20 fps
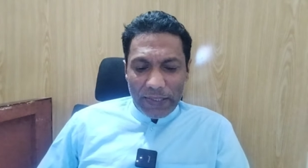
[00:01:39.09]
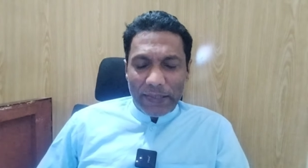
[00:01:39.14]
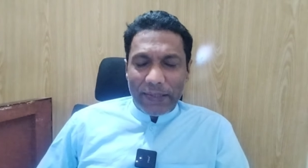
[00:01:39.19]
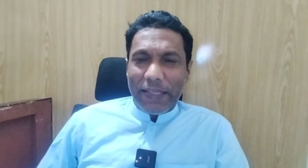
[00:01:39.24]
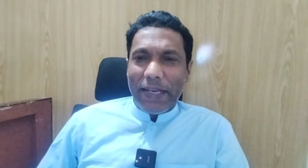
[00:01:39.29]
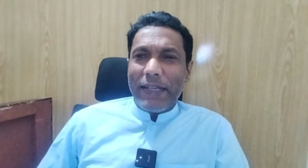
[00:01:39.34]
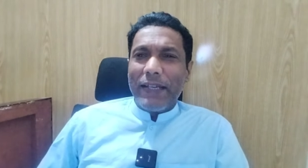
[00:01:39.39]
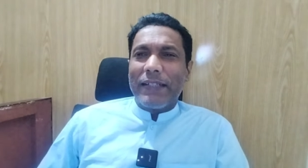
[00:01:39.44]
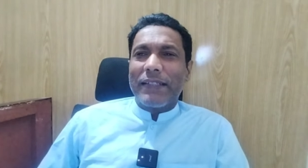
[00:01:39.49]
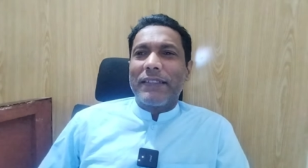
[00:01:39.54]

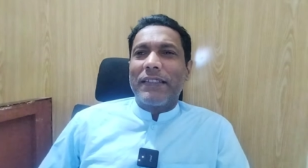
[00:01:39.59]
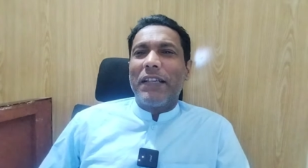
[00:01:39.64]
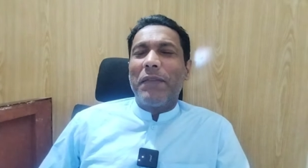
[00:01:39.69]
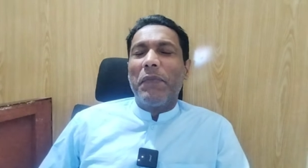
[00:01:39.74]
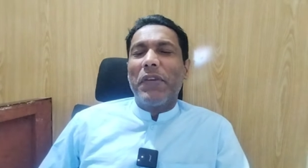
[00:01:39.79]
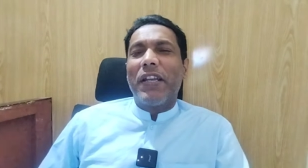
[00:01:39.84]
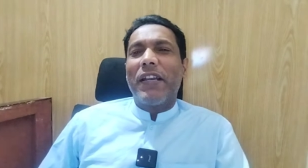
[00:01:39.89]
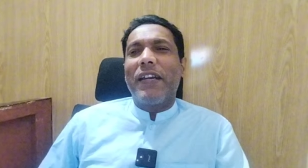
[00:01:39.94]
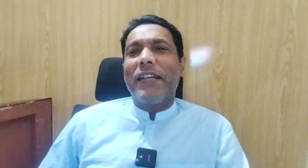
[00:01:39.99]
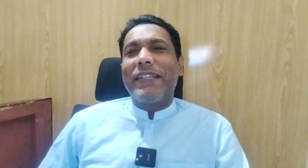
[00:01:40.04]
Then a
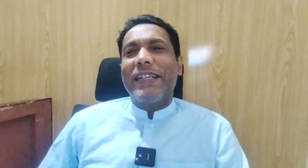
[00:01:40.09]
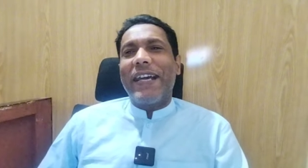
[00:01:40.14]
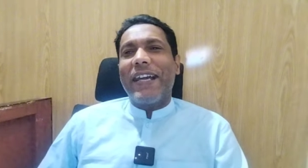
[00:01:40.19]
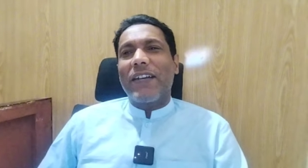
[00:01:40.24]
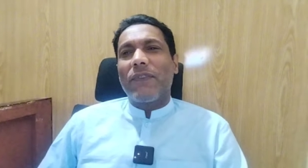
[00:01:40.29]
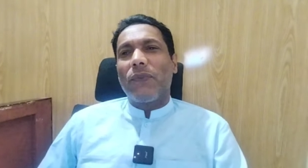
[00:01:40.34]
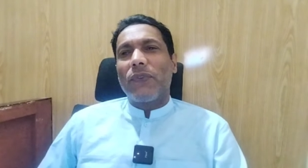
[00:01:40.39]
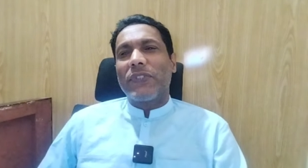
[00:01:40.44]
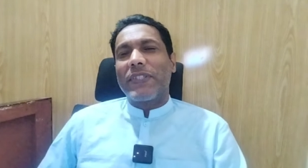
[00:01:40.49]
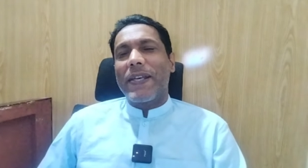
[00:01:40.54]
similar
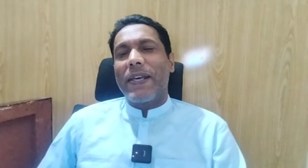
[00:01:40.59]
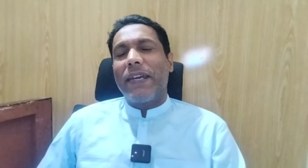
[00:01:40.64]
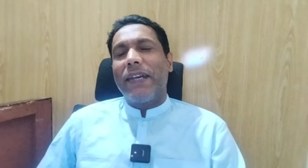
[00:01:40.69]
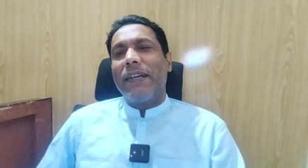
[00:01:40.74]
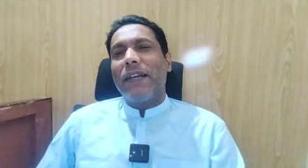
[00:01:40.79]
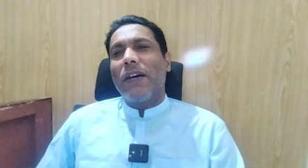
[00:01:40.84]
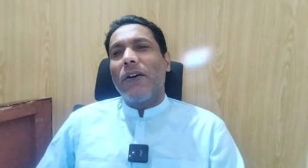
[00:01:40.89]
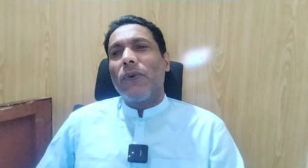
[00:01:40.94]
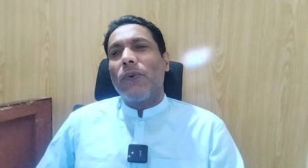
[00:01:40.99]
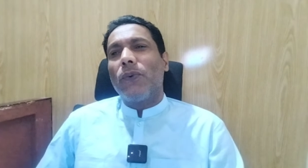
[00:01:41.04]
attack was
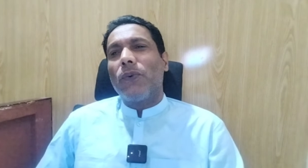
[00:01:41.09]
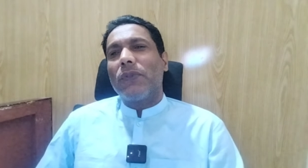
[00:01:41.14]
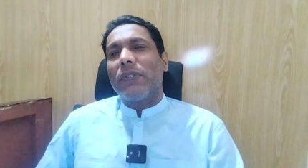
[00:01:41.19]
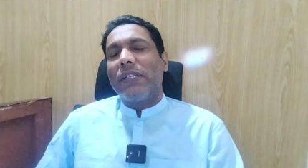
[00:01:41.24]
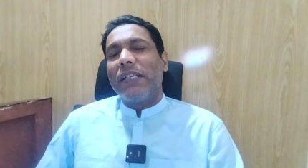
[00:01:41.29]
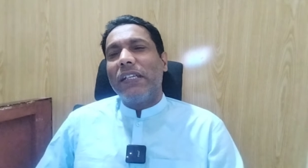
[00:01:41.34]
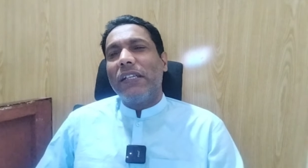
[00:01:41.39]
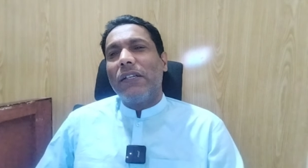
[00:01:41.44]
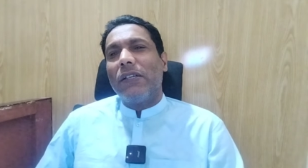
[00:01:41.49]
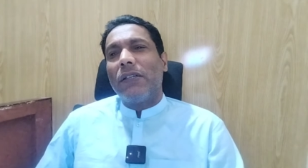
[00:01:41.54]
carried out
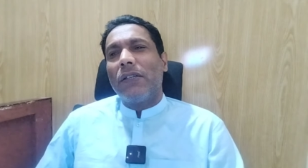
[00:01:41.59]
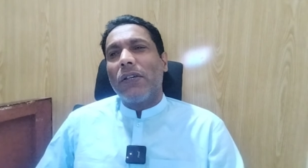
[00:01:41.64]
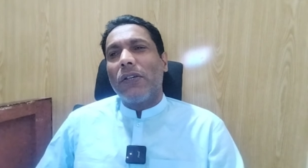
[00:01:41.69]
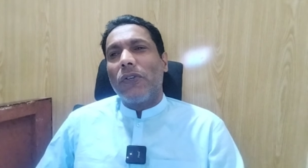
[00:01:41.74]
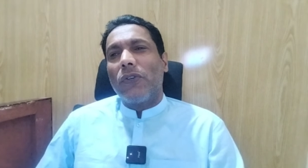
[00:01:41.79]
in